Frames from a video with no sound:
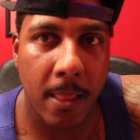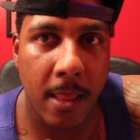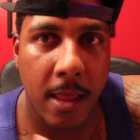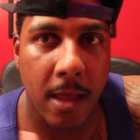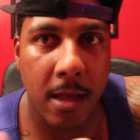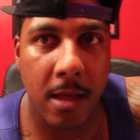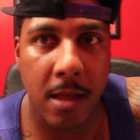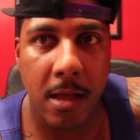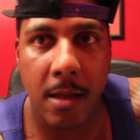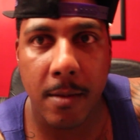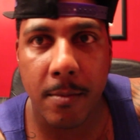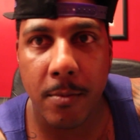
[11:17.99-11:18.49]

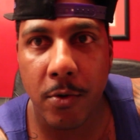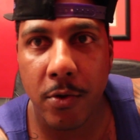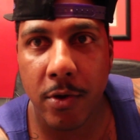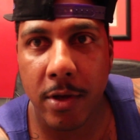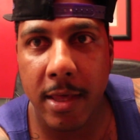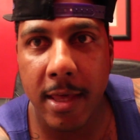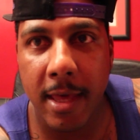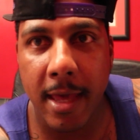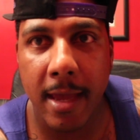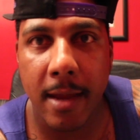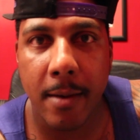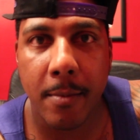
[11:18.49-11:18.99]
I come on
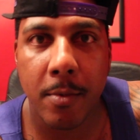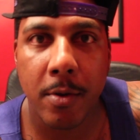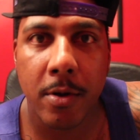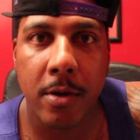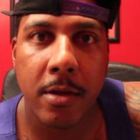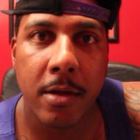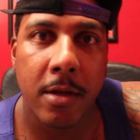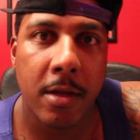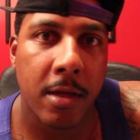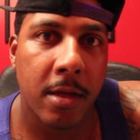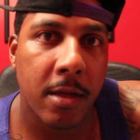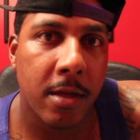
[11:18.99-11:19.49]
camera,
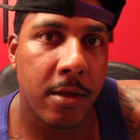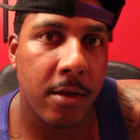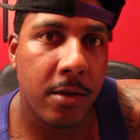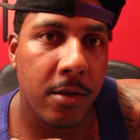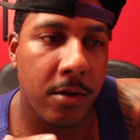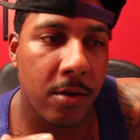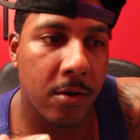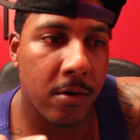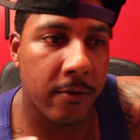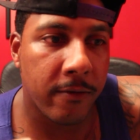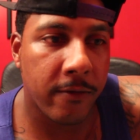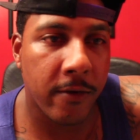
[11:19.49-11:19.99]

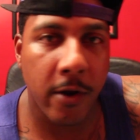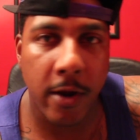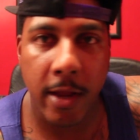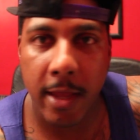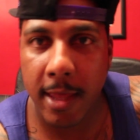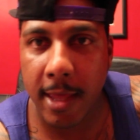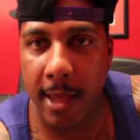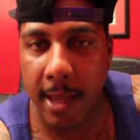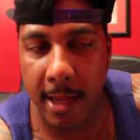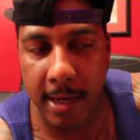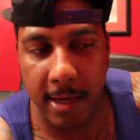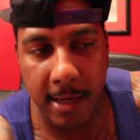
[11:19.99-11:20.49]
you know, very
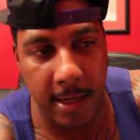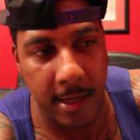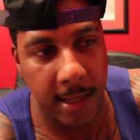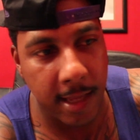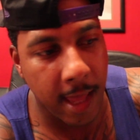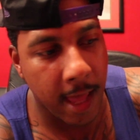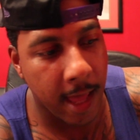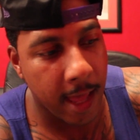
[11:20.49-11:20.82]
candidly.